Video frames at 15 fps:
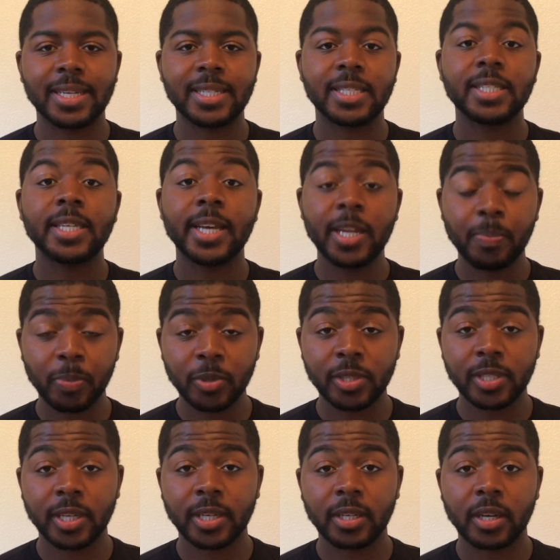is
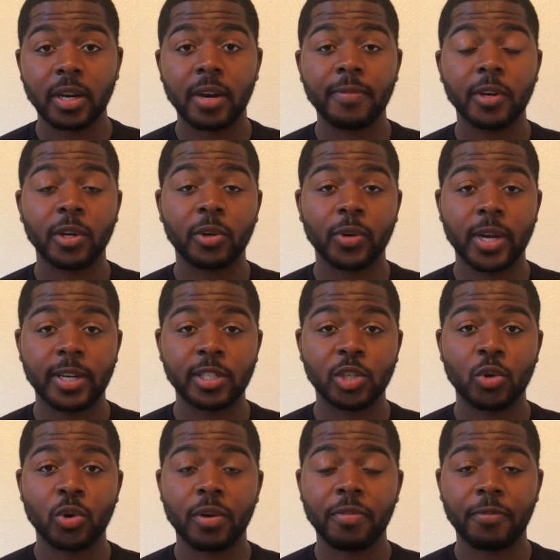10% of your credit
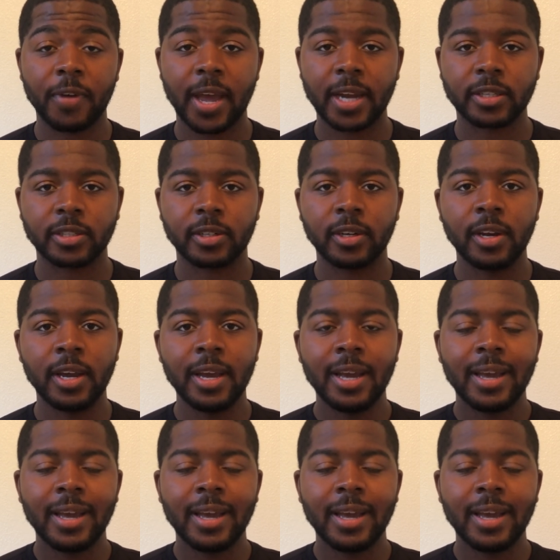score factor.